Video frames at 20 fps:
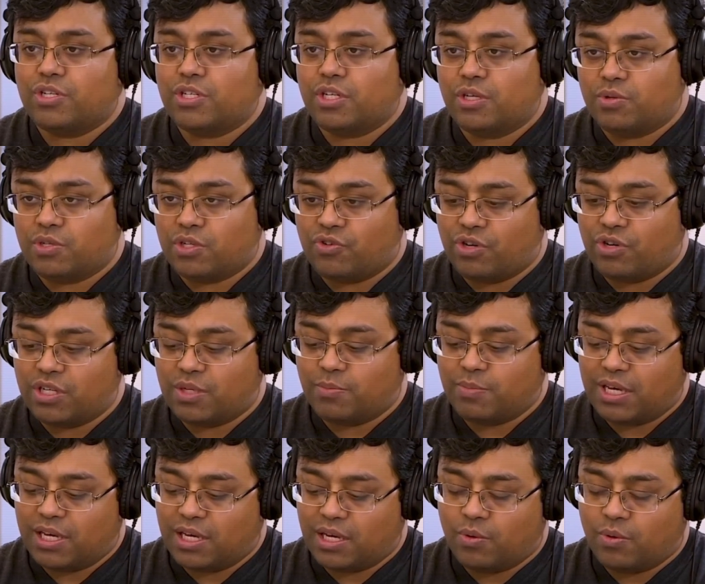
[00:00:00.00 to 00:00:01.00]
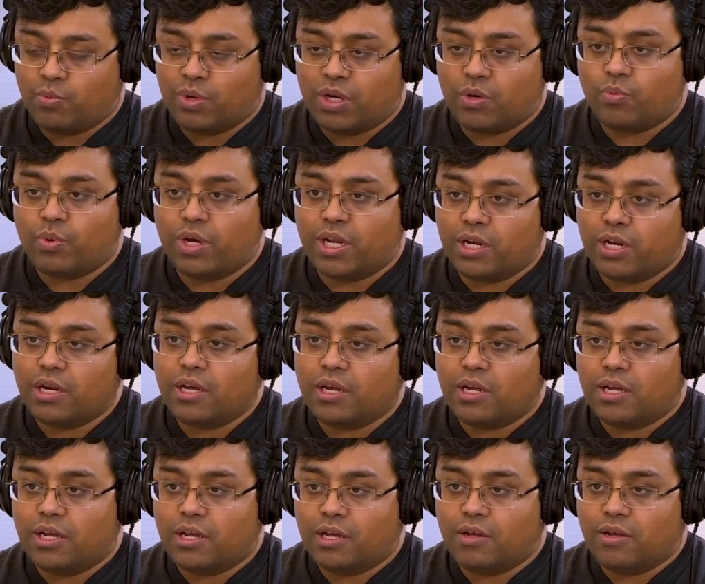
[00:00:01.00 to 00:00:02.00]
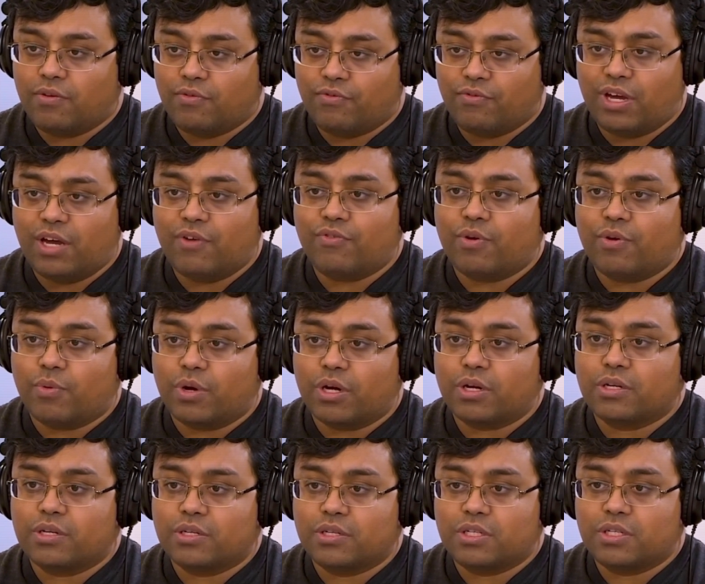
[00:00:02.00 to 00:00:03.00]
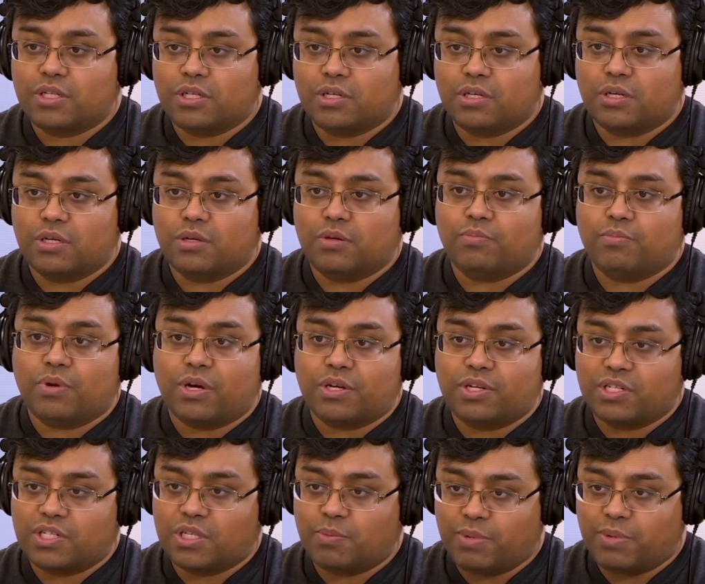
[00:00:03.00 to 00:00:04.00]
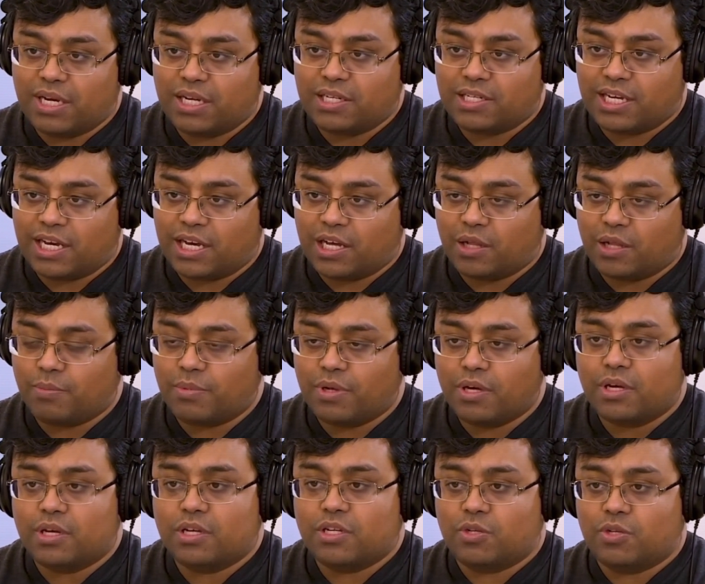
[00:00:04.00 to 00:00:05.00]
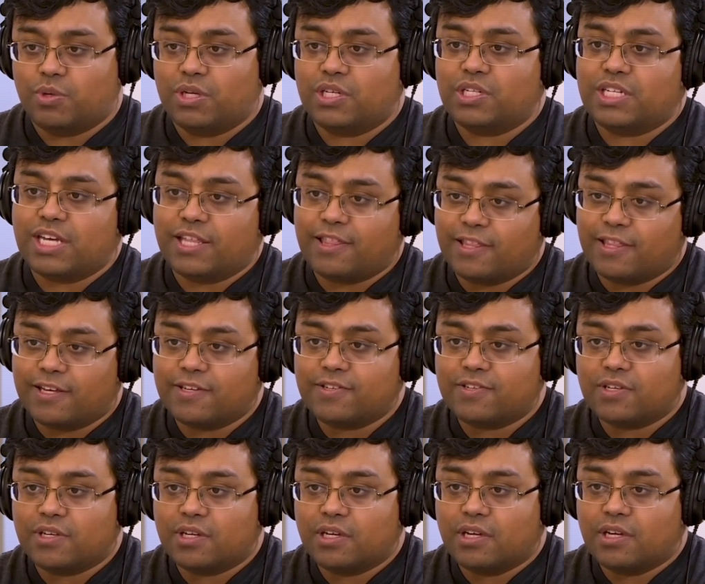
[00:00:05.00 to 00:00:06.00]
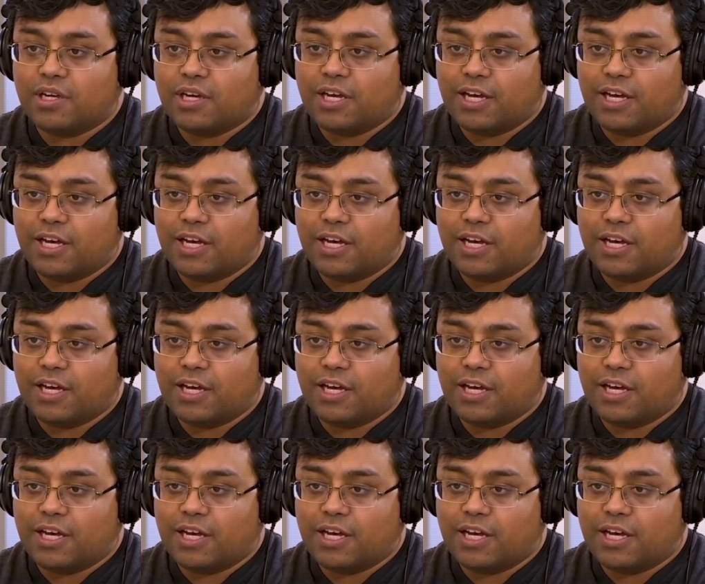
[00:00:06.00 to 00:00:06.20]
try to do is I try to make it a win-win for everyone to participate, to help, to extend this.